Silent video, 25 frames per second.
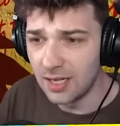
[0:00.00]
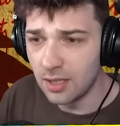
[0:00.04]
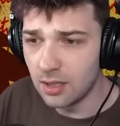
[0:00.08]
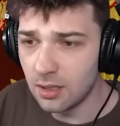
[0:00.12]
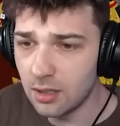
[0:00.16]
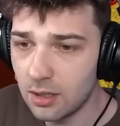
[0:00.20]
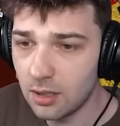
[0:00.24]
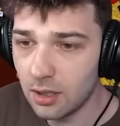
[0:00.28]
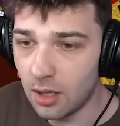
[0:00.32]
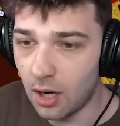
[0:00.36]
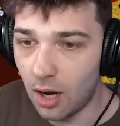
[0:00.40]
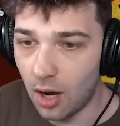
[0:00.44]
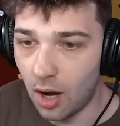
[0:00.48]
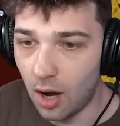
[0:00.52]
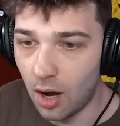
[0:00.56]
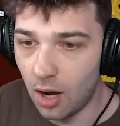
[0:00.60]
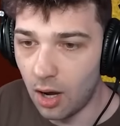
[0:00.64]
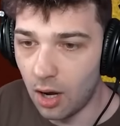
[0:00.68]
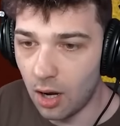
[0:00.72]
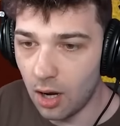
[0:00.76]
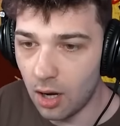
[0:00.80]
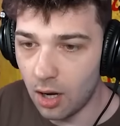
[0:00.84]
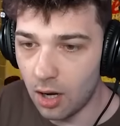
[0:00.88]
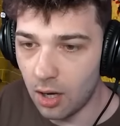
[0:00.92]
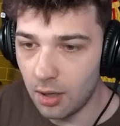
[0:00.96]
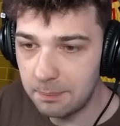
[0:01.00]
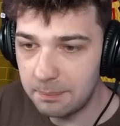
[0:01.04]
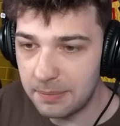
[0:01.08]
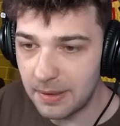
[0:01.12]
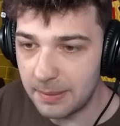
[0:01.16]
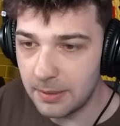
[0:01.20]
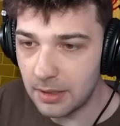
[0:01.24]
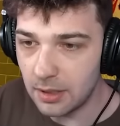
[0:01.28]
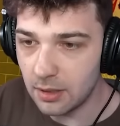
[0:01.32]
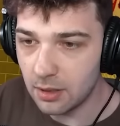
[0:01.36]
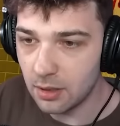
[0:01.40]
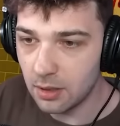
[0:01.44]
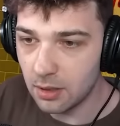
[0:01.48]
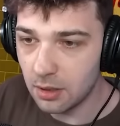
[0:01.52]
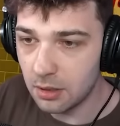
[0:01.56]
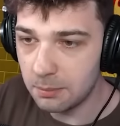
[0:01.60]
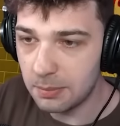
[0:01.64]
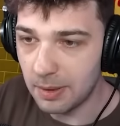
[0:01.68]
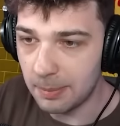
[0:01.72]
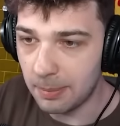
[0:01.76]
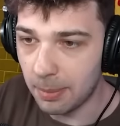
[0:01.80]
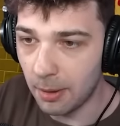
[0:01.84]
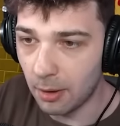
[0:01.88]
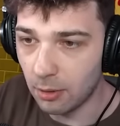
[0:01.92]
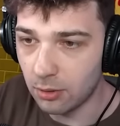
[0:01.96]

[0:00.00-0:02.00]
uh, oh, baby, Baby